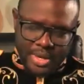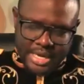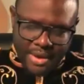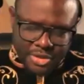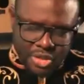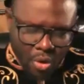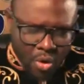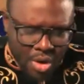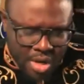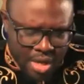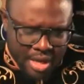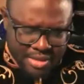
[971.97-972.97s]
it now. So
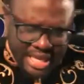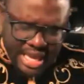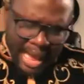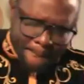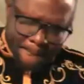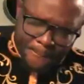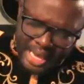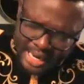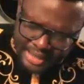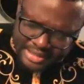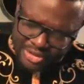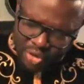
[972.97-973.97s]
the
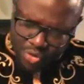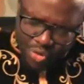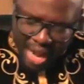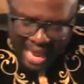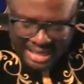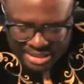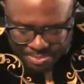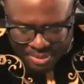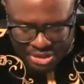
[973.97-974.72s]
ability to grasp